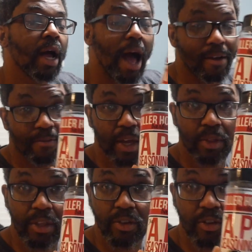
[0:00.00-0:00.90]
I
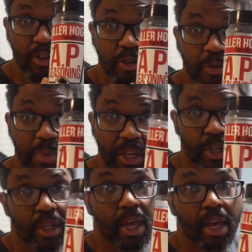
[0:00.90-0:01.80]
found this
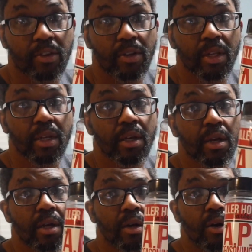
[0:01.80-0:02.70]
especially excellent
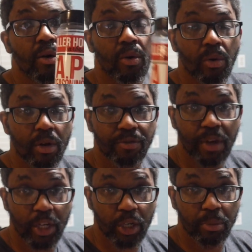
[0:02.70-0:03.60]
on
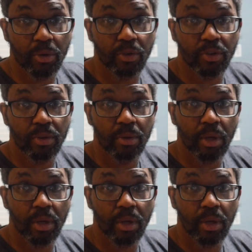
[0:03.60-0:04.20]
vegetables.